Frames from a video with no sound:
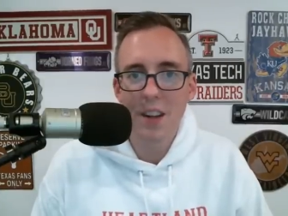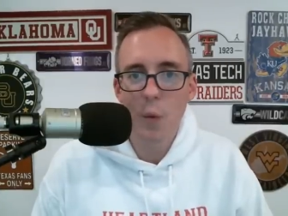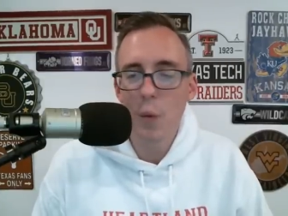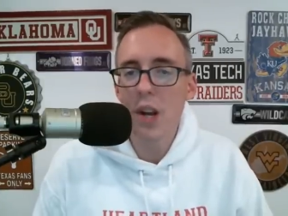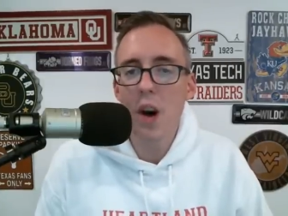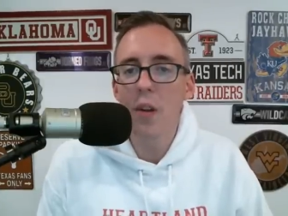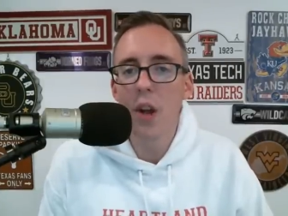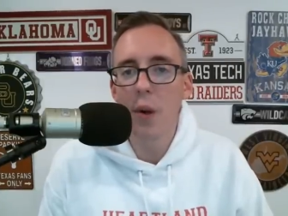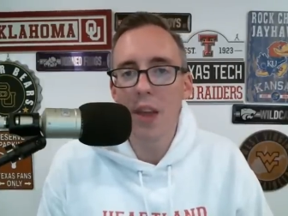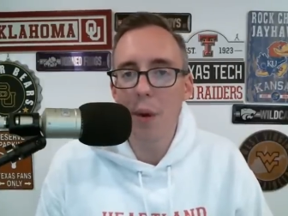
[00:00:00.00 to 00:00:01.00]
We all
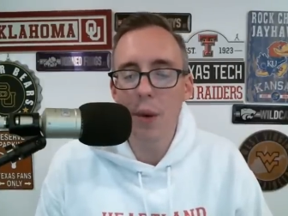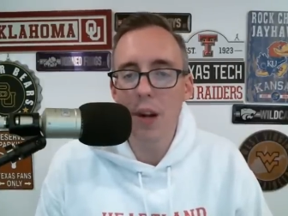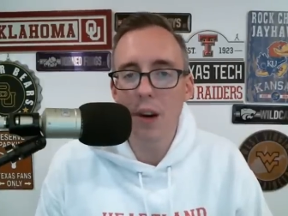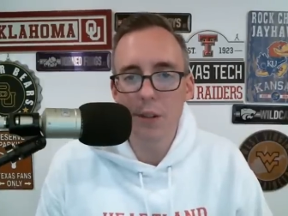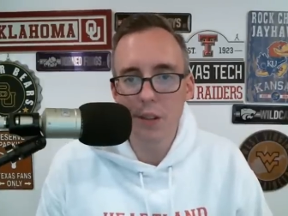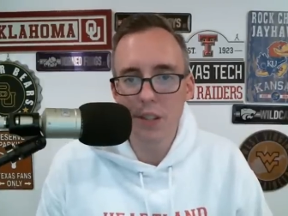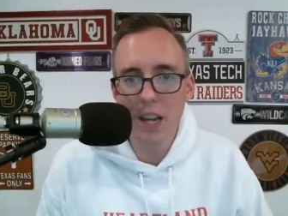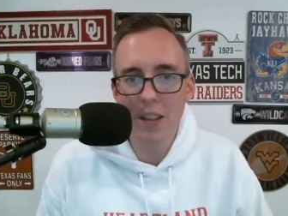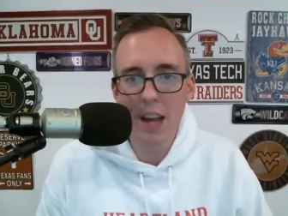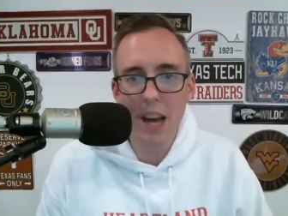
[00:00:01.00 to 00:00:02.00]
know that. We all
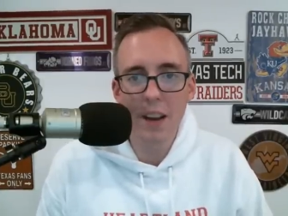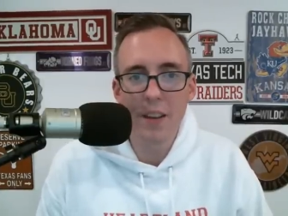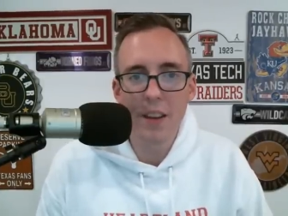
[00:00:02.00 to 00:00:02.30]
understand that.